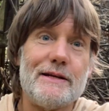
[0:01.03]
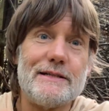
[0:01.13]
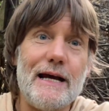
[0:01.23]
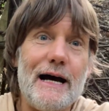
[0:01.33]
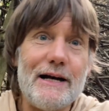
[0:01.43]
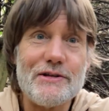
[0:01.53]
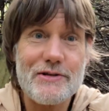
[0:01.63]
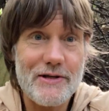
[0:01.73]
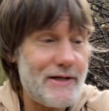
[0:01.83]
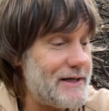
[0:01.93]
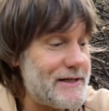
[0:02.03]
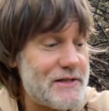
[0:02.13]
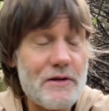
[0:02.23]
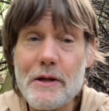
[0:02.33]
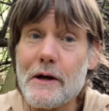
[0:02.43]
Josh,
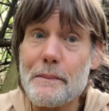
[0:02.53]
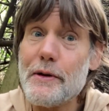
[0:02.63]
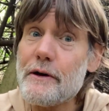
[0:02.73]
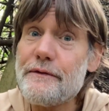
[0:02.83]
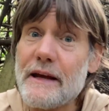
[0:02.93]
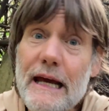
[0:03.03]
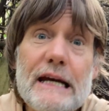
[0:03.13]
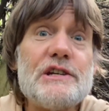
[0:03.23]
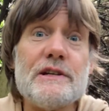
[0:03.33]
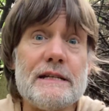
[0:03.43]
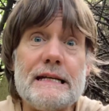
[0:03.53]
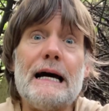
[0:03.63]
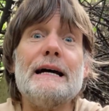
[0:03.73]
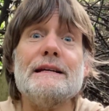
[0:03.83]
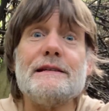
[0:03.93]
so look, purification's
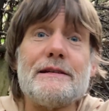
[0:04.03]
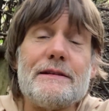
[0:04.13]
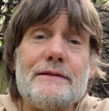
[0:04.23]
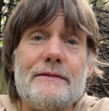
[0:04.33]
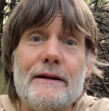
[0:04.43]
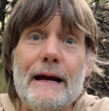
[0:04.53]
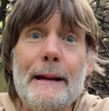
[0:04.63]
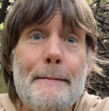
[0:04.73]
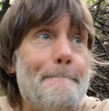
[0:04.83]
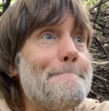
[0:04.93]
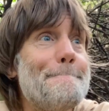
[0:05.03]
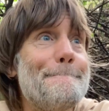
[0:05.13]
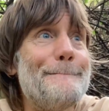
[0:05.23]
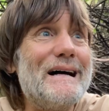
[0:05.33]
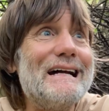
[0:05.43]
nice, right?
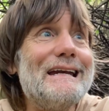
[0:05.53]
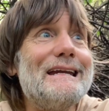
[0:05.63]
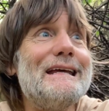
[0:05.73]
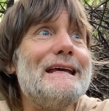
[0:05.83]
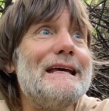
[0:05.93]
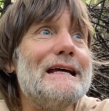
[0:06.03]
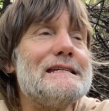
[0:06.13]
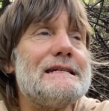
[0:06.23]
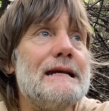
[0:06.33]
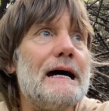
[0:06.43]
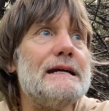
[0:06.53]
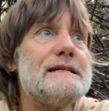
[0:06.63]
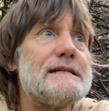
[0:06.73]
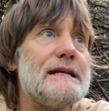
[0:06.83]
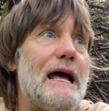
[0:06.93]
But it's
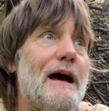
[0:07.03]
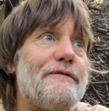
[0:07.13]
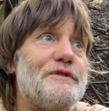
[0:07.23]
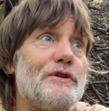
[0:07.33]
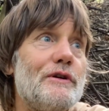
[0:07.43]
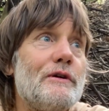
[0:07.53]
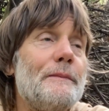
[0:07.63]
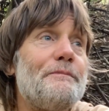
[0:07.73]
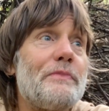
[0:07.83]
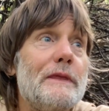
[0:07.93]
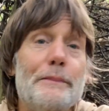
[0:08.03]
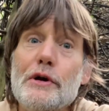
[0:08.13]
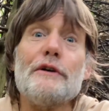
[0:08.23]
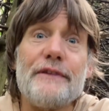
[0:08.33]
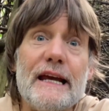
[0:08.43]
nice after the
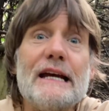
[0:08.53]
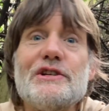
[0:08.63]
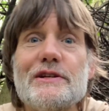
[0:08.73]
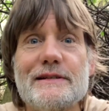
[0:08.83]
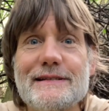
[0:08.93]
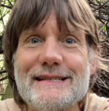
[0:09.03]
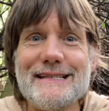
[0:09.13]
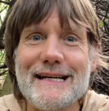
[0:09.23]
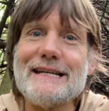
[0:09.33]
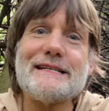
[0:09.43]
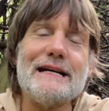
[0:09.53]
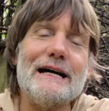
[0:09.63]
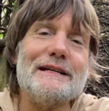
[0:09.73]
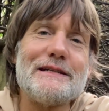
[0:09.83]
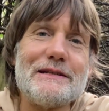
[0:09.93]
purification. Then it's
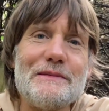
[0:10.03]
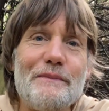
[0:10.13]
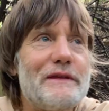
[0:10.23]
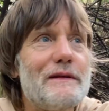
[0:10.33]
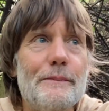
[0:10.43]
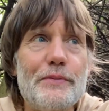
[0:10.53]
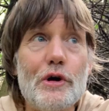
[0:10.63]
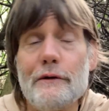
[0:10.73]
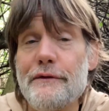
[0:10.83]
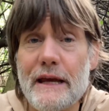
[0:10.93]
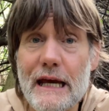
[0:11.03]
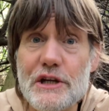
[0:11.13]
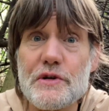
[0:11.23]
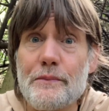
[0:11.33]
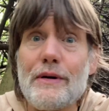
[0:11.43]
nice. But the
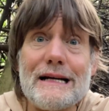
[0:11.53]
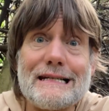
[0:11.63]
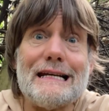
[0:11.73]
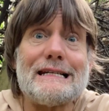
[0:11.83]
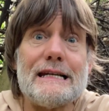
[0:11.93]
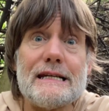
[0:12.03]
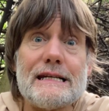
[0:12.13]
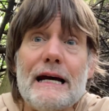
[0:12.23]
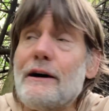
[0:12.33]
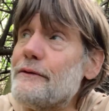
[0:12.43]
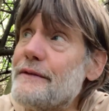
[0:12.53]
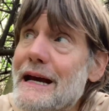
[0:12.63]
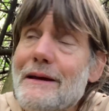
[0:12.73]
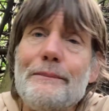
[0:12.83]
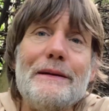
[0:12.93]
purification process itself,
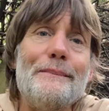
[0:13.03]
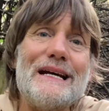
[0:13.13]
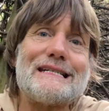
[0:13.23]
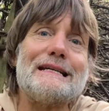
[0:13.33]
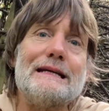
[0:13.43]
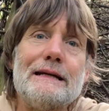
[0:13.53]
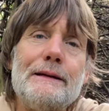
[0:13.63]
that can be messy.